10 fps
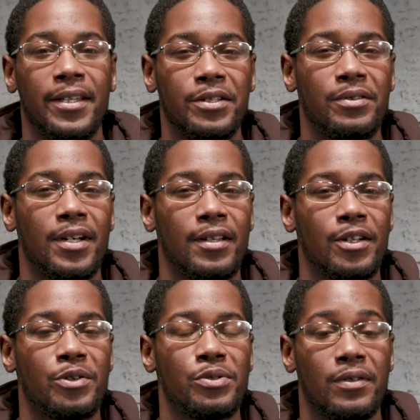illustrating the
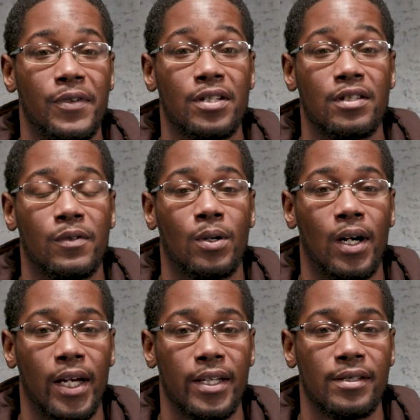crucifixion of
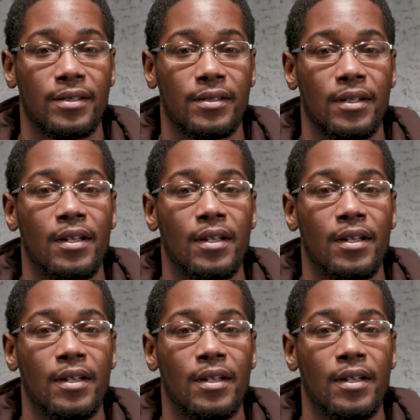Christ,